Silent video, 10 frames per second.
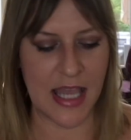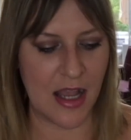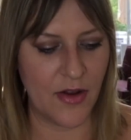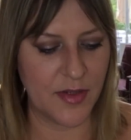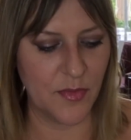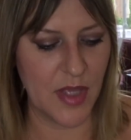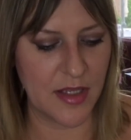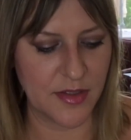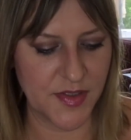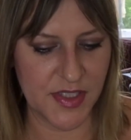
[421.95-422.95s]
now
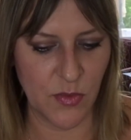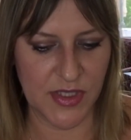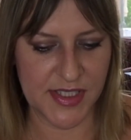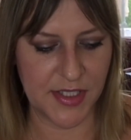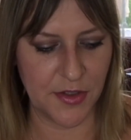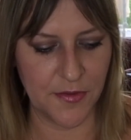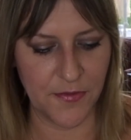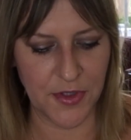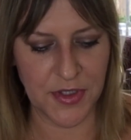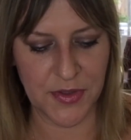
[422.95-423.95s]
and see what's here
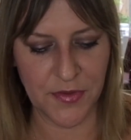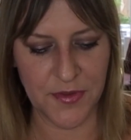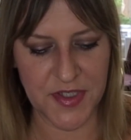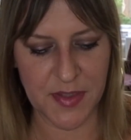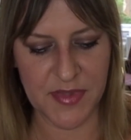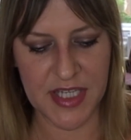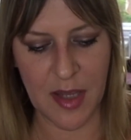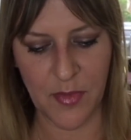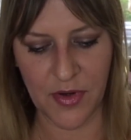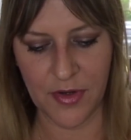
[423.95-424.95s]
for you for
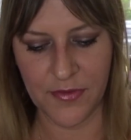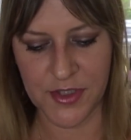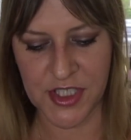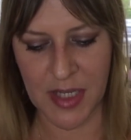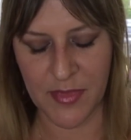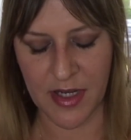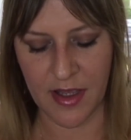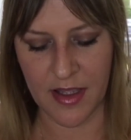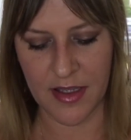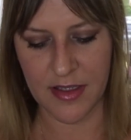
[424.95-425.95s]
September for
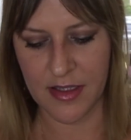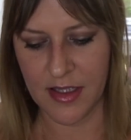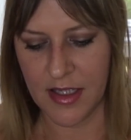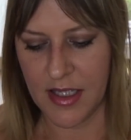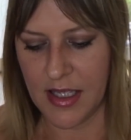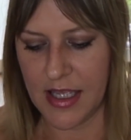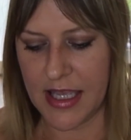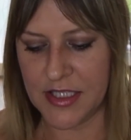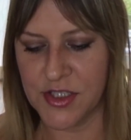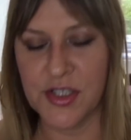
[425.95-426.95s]
Gemini.
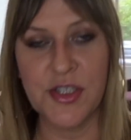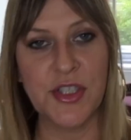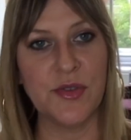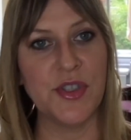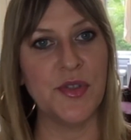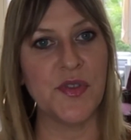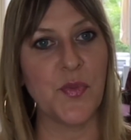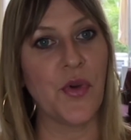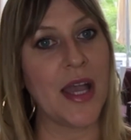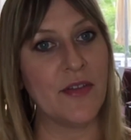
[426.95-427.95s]
And should you choose a
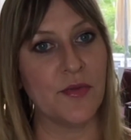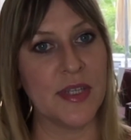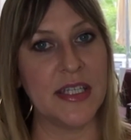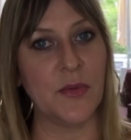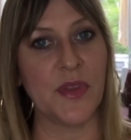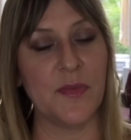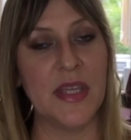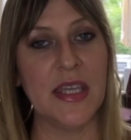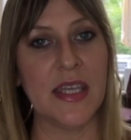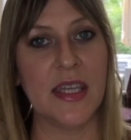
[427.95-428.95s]
private reading with
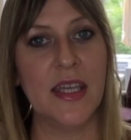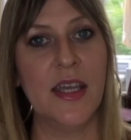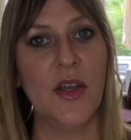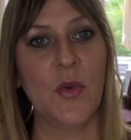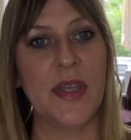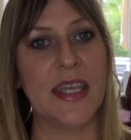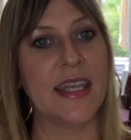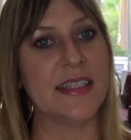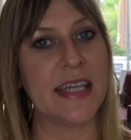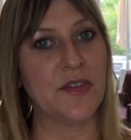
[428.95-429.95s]
me, we can
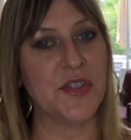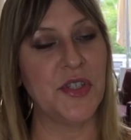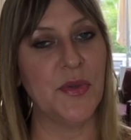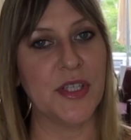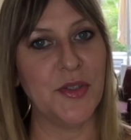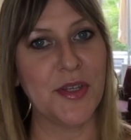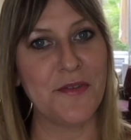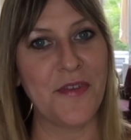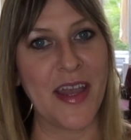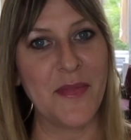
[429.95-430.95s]
get down to it. You
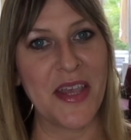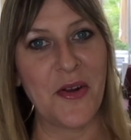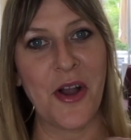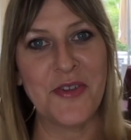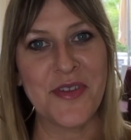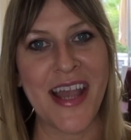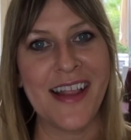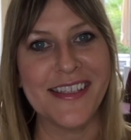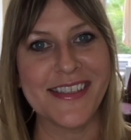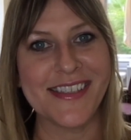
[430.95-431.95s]
can find me at
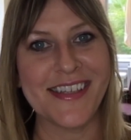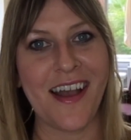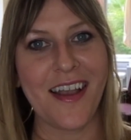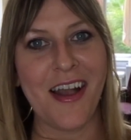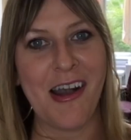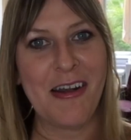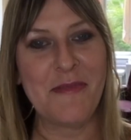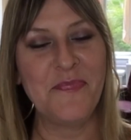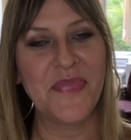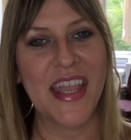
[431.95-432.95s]

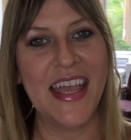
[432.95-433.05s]
audreyalison.com